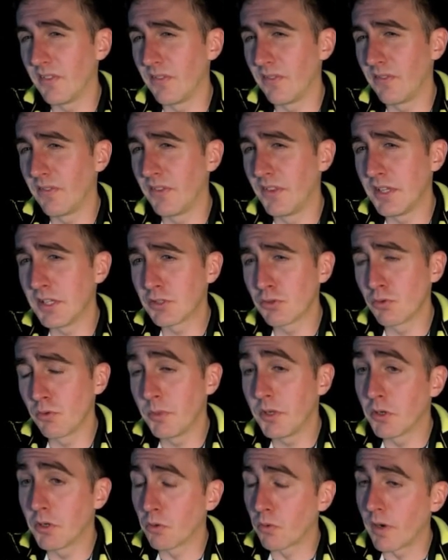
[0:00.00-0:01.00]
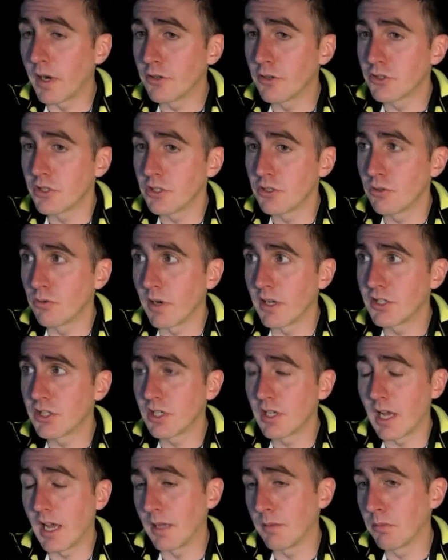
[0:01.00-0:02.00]
this would be a rare
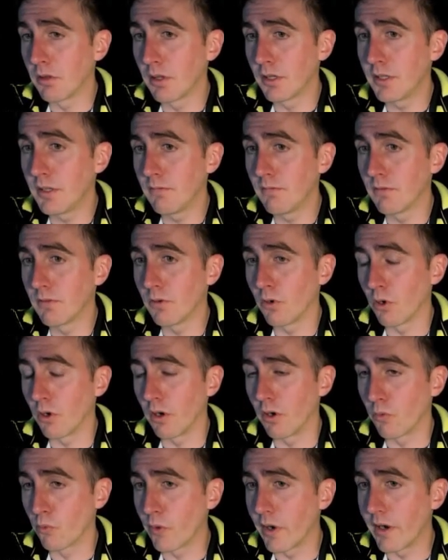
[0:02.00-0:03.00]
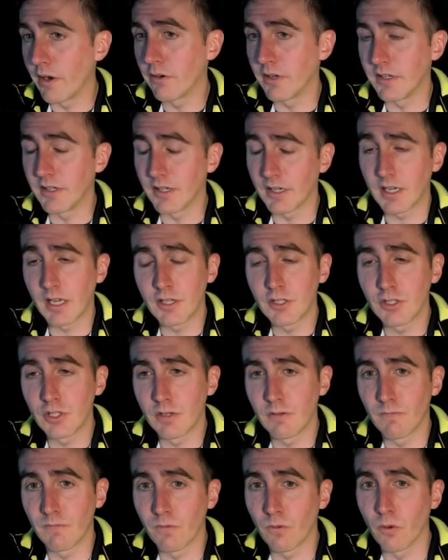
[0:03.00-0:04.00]
situation, I believe, or a rare
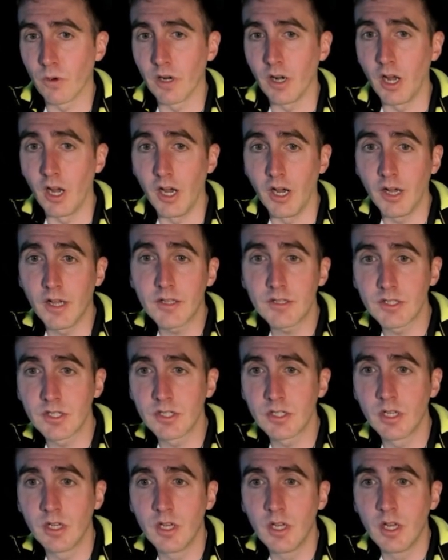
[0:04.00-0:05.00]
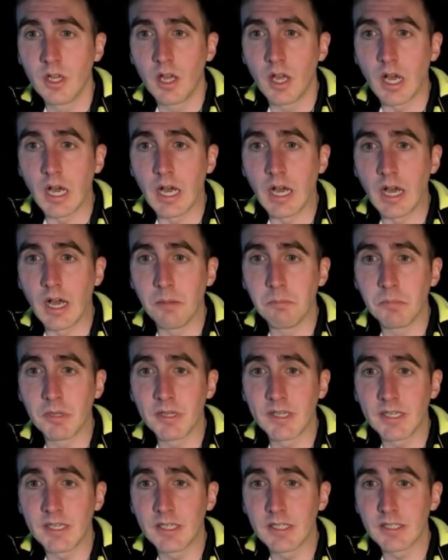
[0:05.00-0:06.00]
indication for us, but
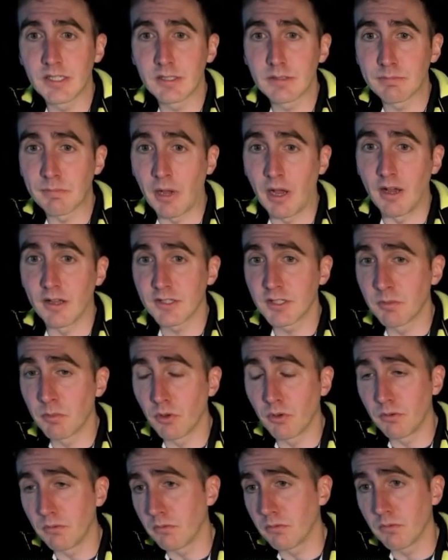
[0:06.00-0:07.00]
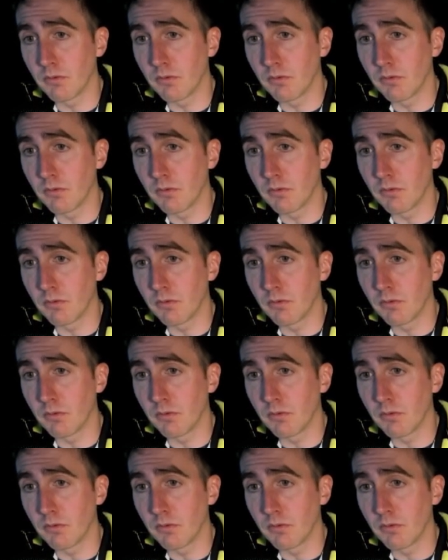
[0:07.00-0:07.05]
it is possible.